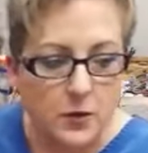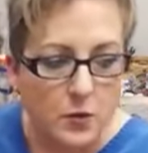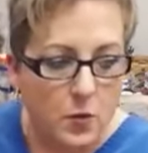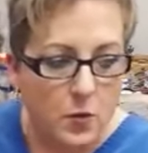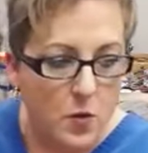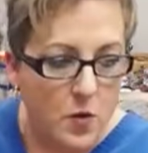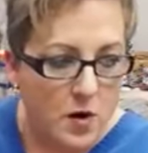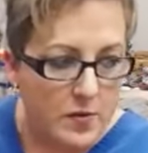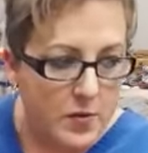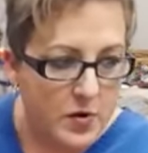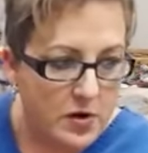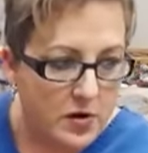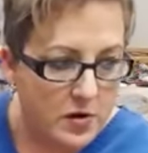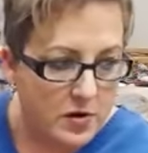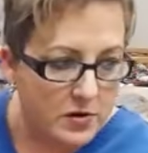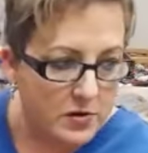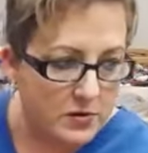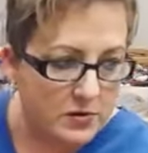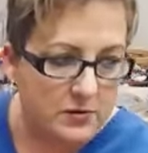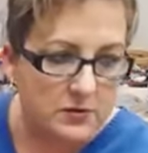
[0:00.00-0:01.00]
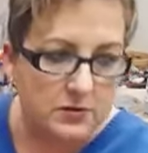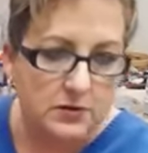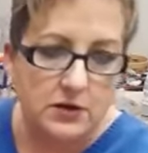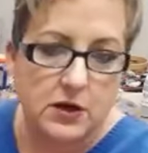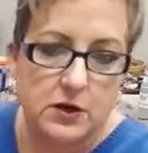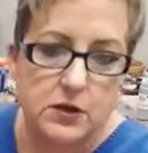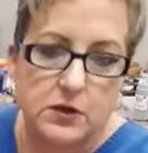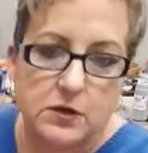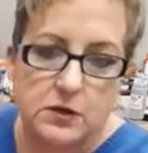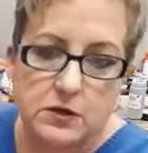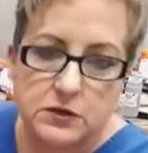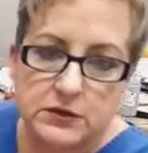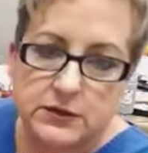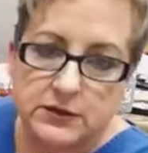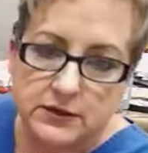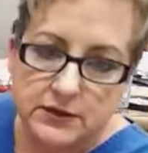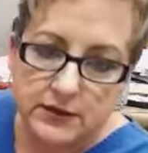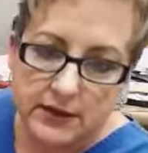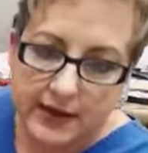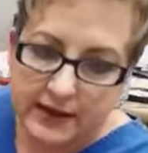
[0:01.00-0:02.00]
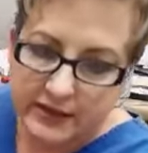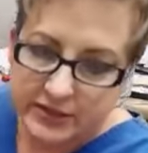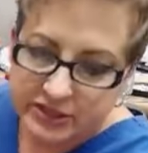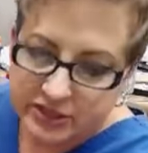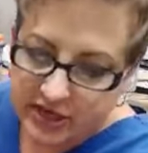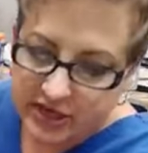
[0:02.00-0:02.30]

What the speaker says: warmer gold and a